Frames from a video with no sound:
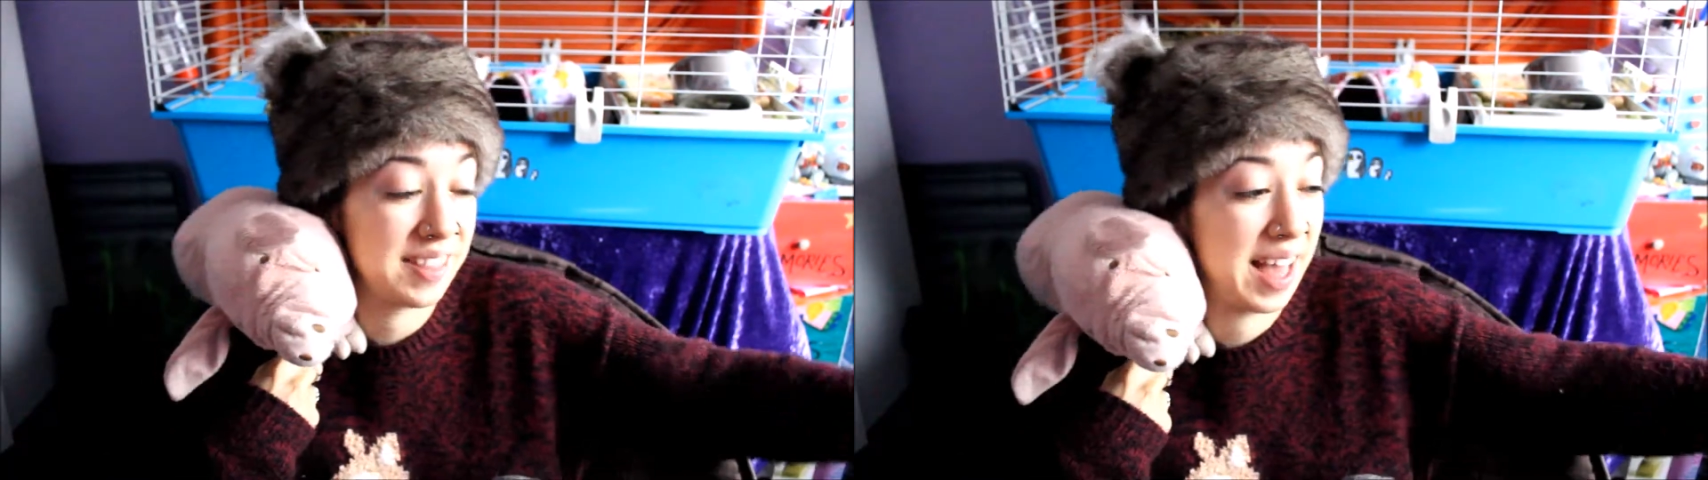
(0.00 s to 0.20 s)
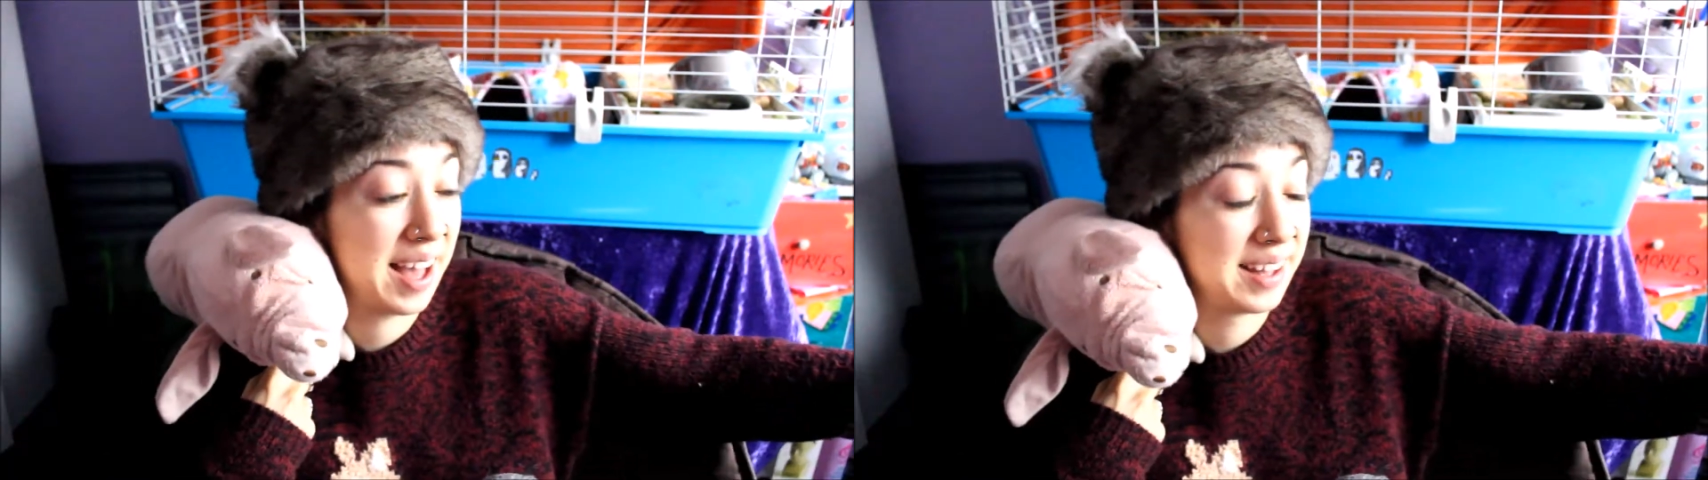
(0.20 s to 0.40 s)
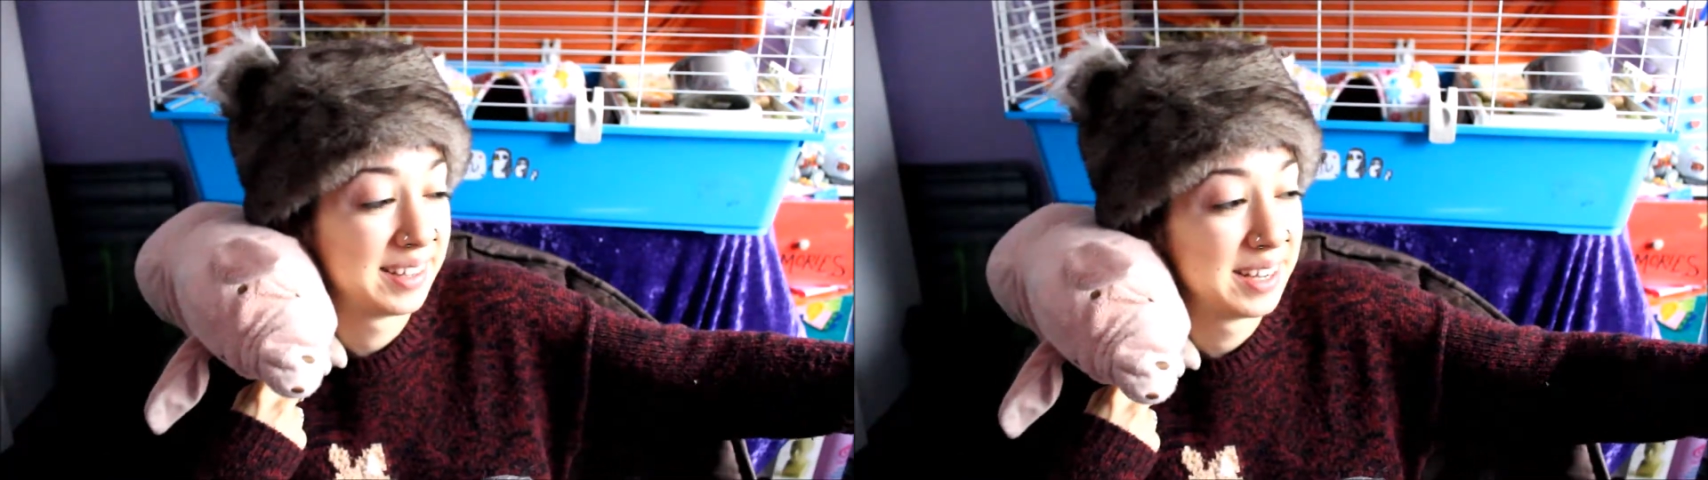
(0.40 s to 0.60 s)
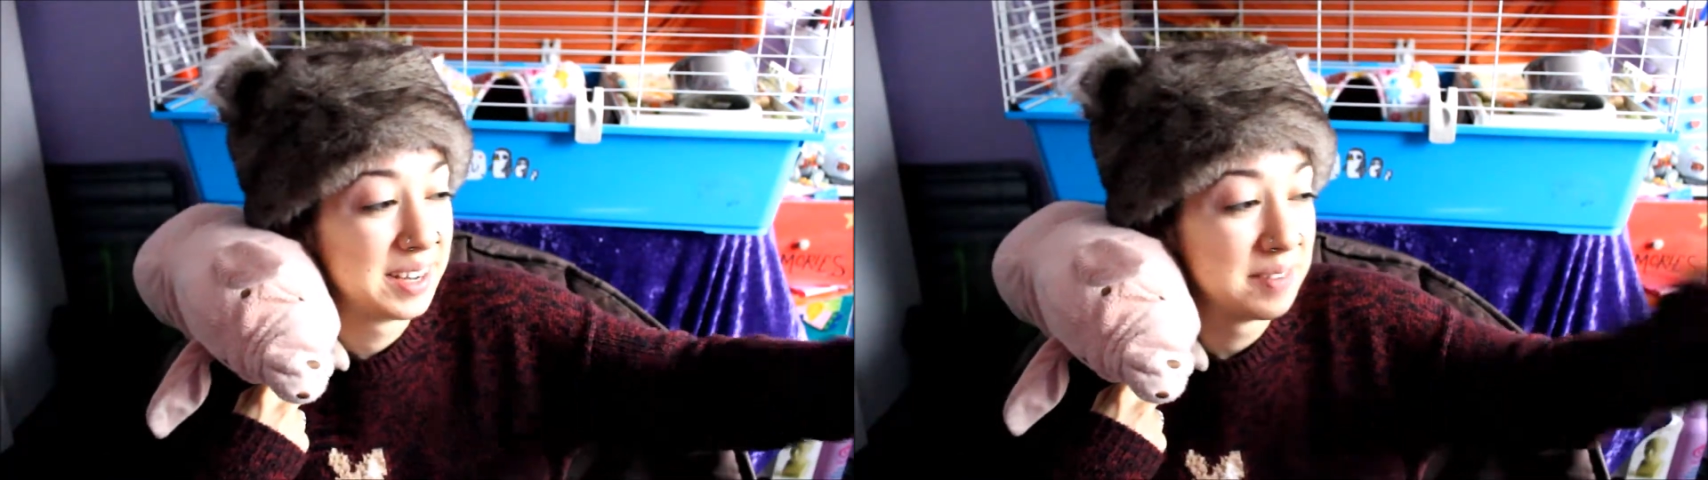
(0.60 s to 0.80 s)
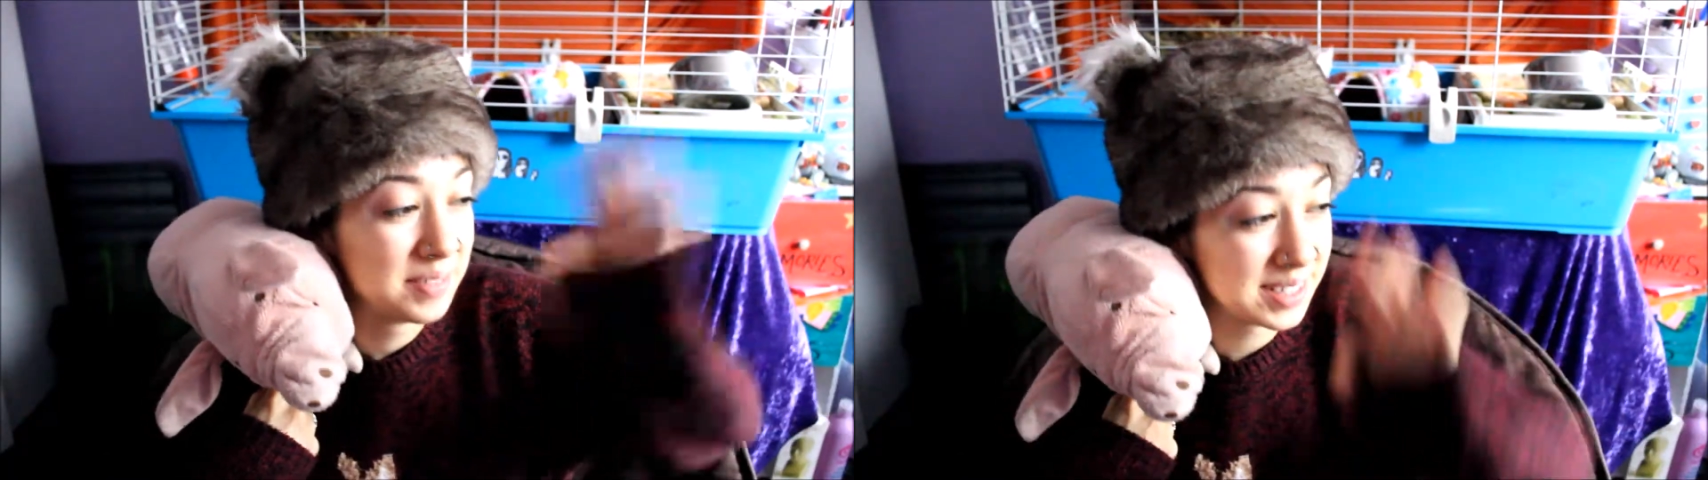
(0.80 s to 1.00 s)
that,
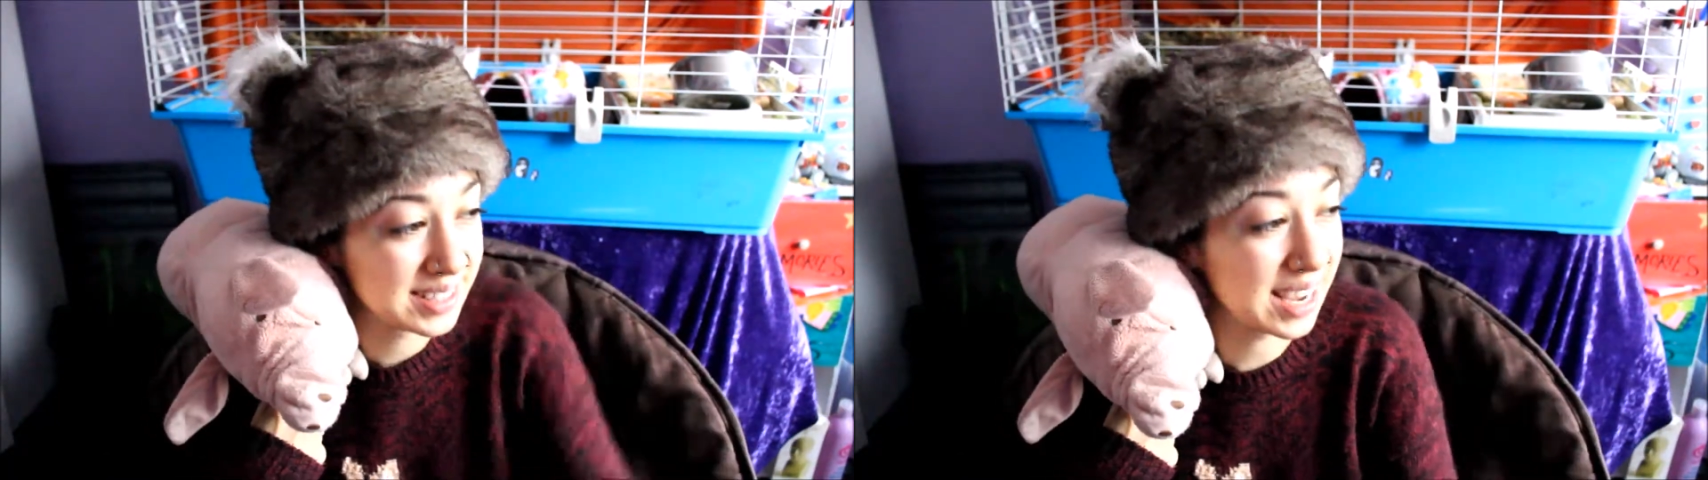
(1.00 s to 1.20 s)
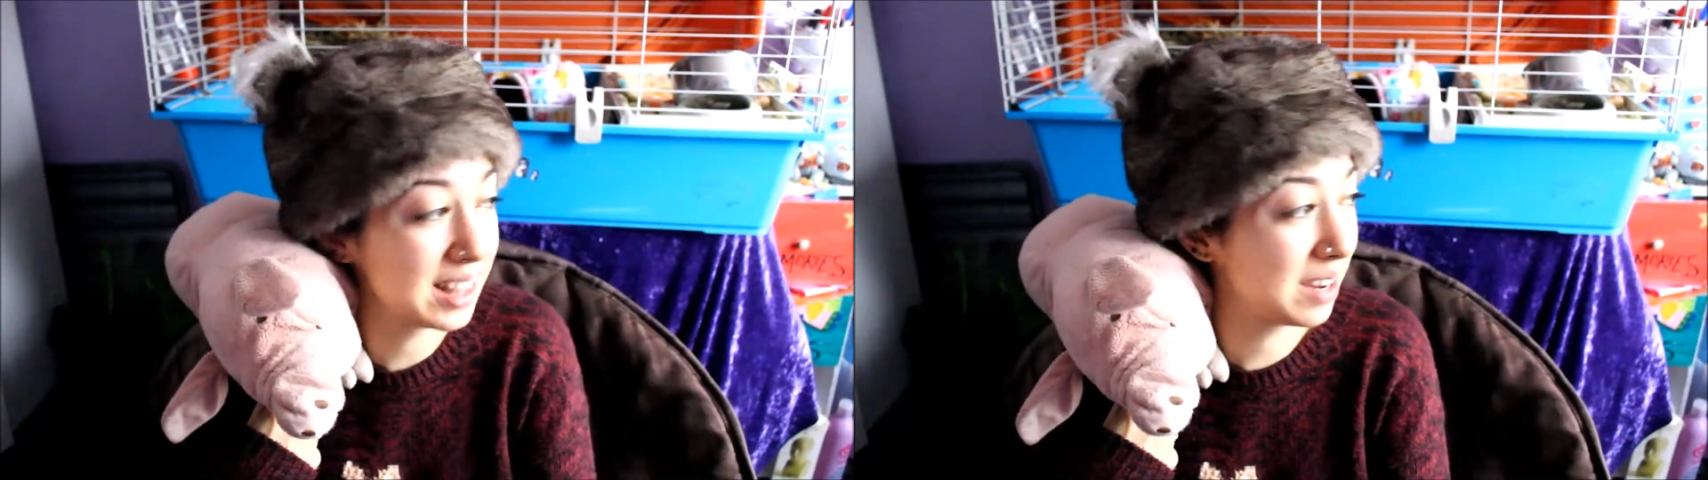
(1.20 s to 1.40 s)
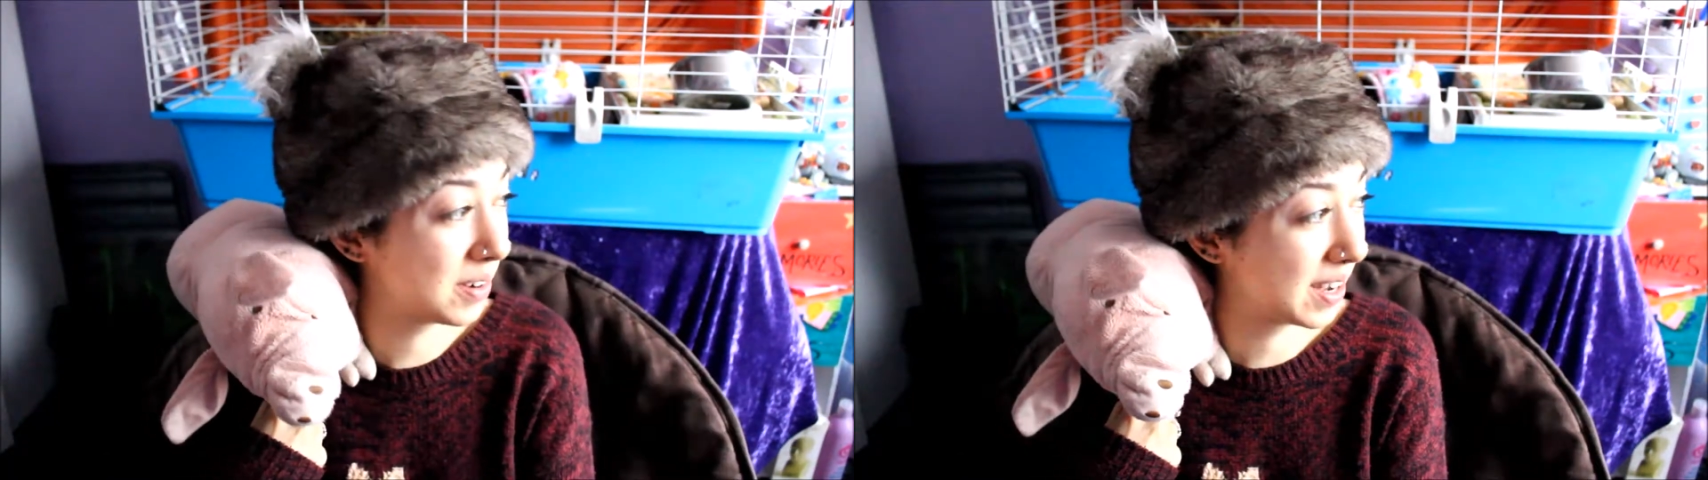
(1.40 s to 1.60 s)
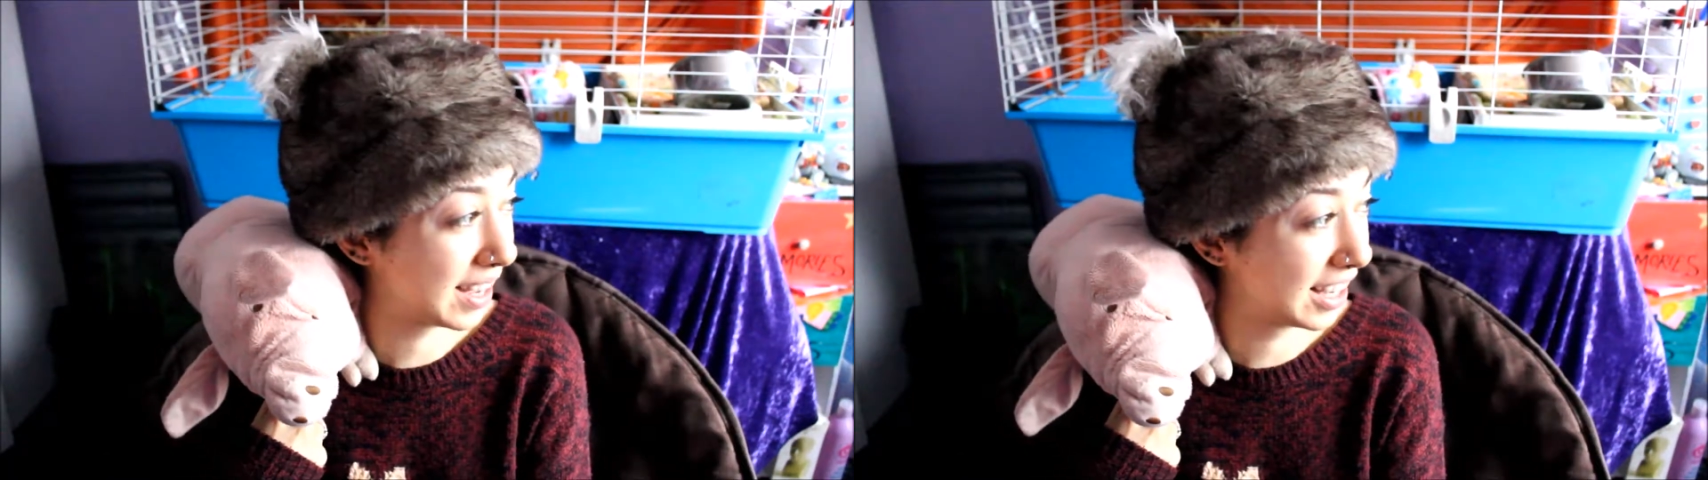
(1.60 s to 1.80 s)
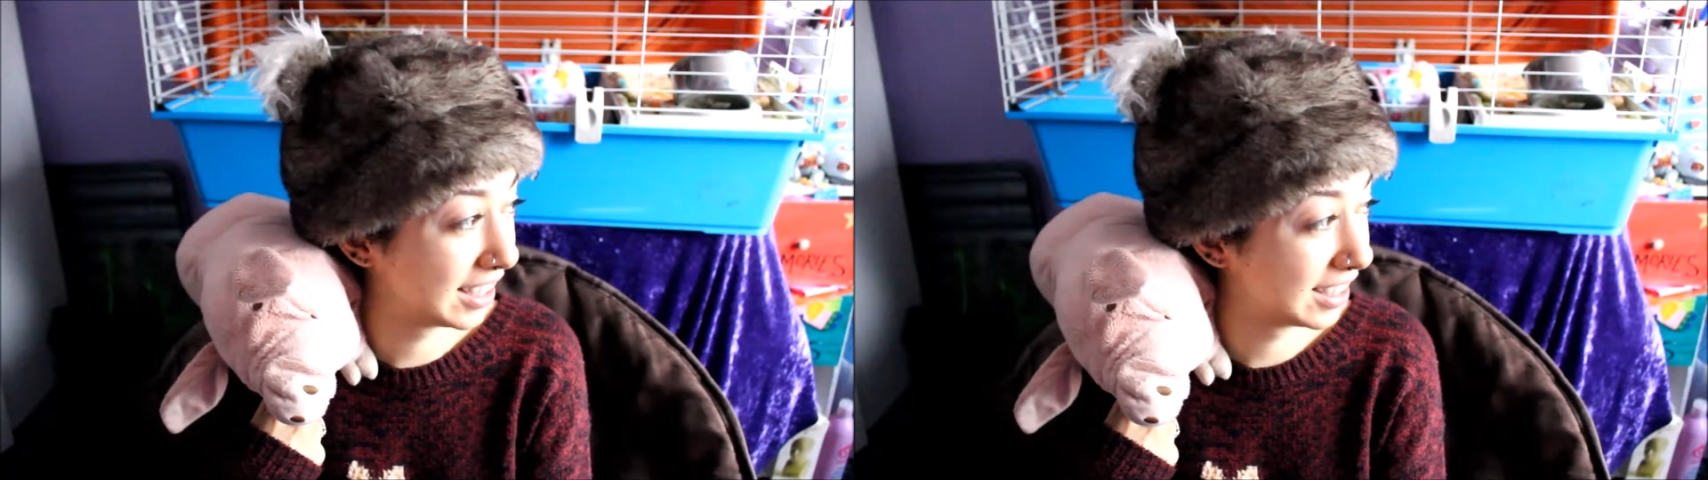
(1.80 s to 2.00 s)
but say they
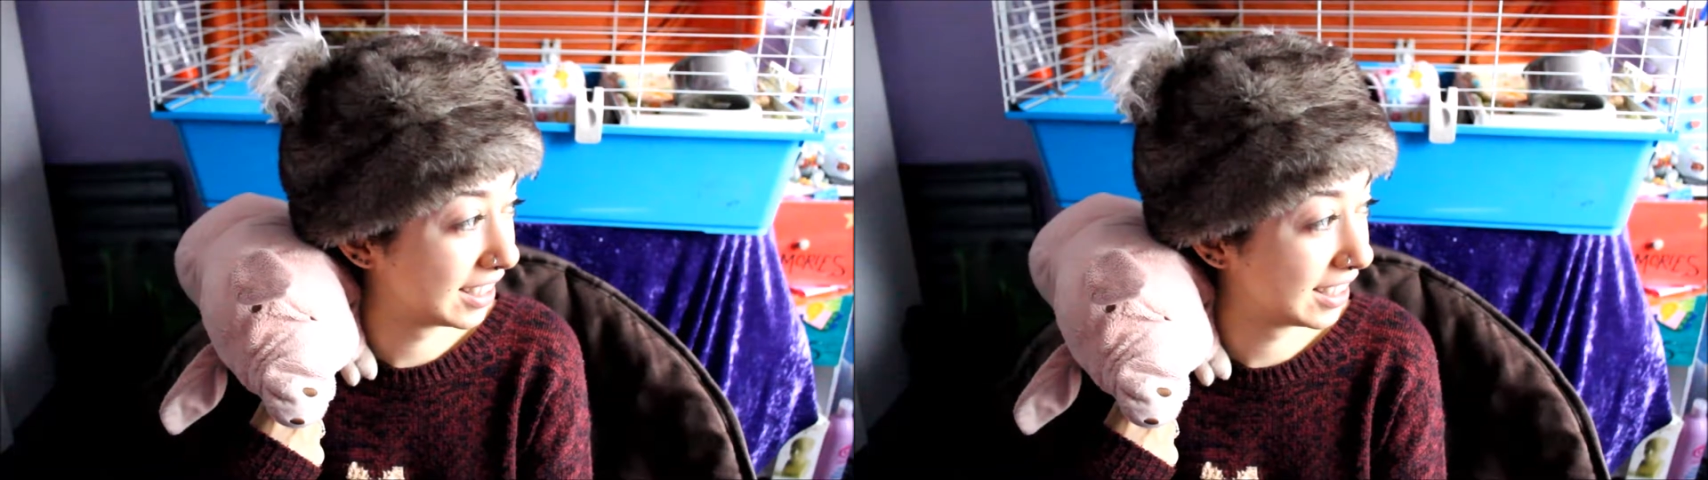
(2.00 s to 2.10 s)
were,